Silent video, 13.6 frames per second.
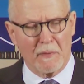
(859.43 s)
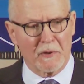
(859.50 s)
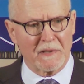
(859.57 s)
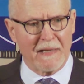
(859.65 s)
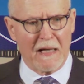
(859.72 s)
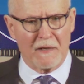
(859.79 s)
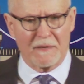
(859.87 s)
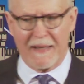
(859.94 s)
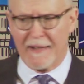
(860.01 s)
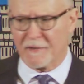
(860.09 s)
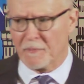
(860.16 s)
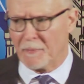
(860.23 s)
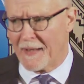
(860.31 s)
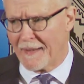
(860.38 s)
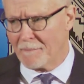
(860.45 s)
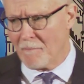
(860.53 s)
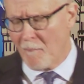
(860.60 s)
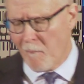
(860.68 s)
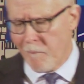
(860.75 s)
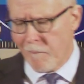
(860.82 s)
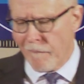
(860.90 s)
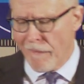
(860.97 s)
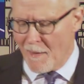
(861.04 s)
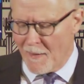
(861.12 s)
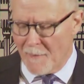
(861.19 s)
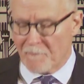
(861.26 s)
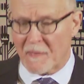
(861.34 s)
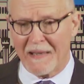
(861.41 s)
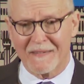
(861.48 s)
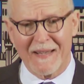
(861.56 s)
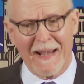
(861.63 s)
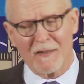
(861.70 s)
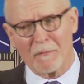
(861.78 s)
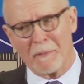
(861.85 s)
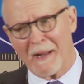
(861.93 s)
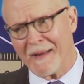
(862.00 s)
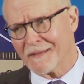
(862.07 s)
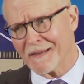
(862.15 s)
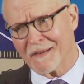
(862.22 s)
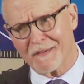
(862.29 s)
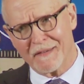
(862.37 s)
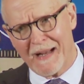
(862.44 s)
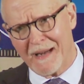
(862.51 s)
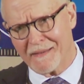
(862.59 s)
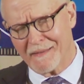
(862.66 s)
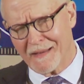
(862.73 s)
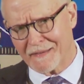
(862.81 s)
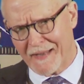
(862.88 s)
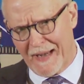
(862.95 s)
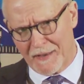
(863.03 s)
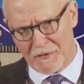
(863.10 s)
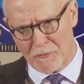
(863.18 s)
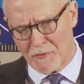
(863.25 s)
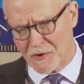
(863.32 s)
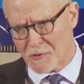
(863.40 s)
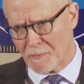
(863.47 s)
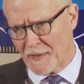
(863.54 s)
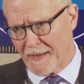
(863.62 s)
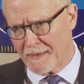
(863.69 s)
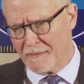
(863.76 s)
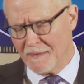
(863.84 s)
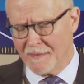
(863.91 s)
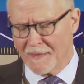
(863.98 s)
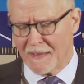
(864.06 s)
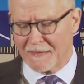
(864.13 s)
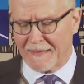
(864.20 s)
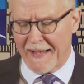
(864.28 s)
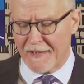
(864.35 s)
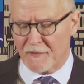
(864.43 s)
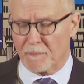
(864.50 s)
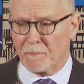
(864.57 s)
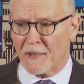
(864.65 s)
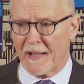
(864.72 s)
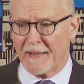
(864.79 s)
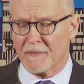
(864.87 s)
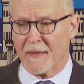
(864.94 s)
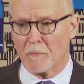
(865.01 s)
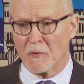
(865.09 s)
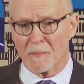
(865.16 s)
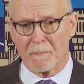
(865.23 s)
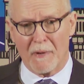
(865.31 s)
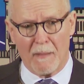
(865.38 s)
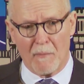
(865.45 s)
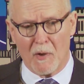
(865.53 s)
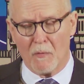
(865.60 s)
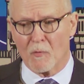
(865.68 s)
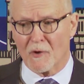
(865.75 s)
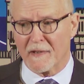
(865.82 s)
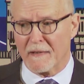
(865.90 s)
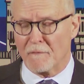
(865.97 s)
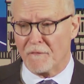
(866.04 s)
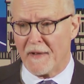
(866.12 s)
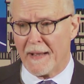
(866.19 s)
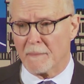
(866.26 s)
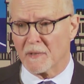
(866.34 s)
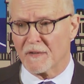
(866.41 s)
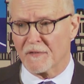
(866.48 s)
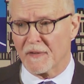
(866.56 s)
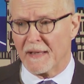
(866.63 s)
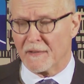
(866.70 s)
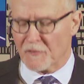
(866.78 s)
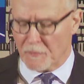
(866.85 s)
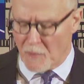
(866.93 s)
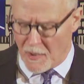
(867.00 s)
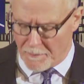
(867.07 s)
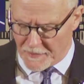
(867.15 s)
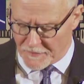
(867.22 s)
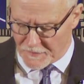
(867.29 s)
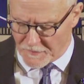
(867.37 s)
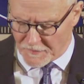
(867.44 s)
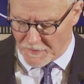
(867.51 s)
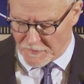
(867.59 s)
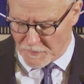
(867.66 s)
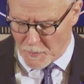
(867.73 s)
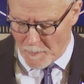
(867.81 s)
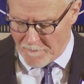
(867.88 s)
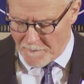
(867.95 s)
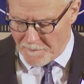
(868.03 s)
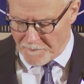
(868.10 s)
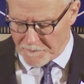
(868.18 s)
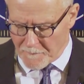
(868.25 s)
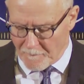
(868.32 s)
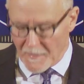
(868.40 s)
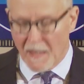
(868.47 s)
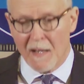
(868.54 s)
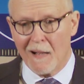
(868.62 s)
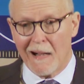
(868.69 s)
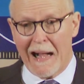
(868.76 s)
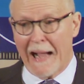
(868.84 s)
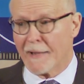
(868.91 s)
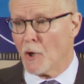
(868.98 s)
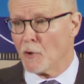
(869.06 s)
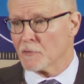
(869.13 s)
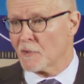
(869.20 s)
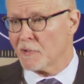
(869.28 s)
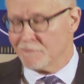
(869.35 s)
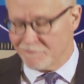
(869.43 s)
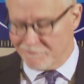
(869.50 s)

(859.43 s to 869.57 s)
million tax plan. A tax plan that is not a tax-the-rich plan, a tax plan that would pummel working families and small businesses. I don't.